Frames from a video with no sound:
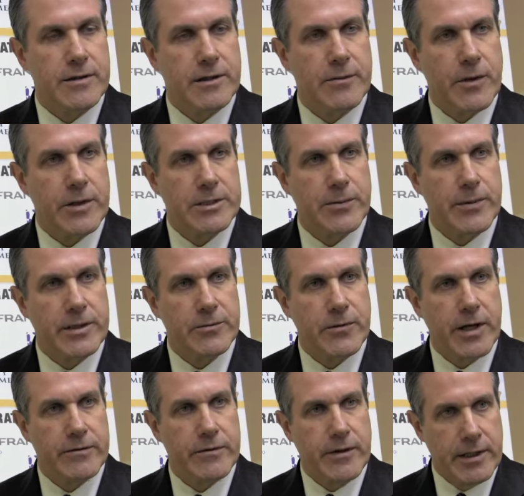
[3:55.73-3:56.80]
in my speech,
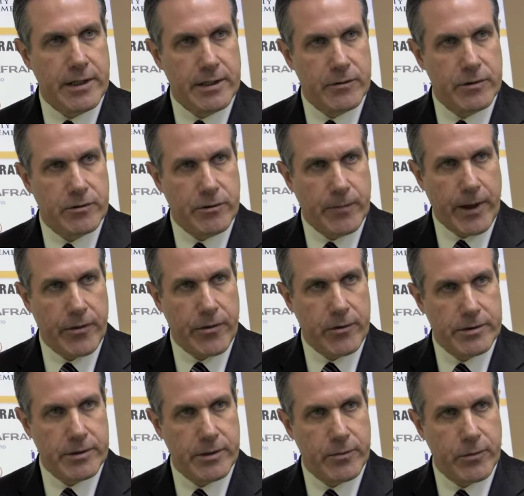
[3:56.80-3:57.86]
we grew about
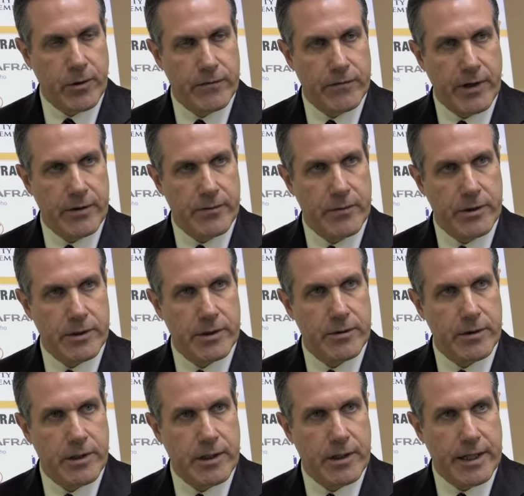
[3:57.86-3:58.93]
13.5
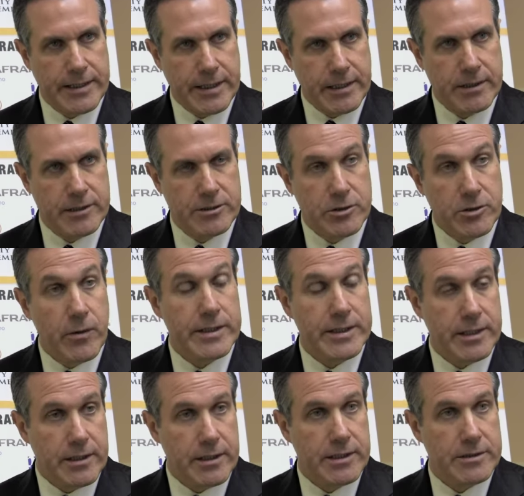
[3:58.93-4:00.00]
million identities, new
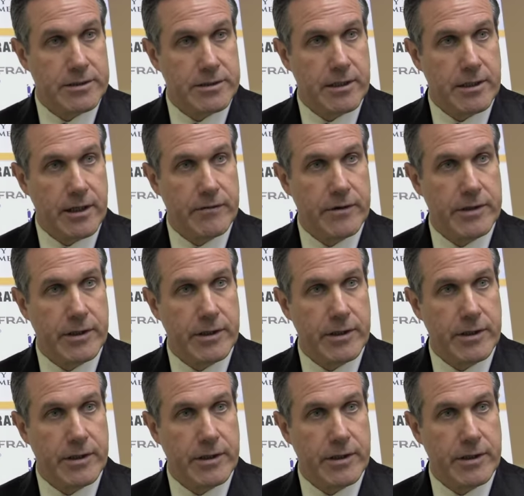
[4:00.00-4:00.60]
identities every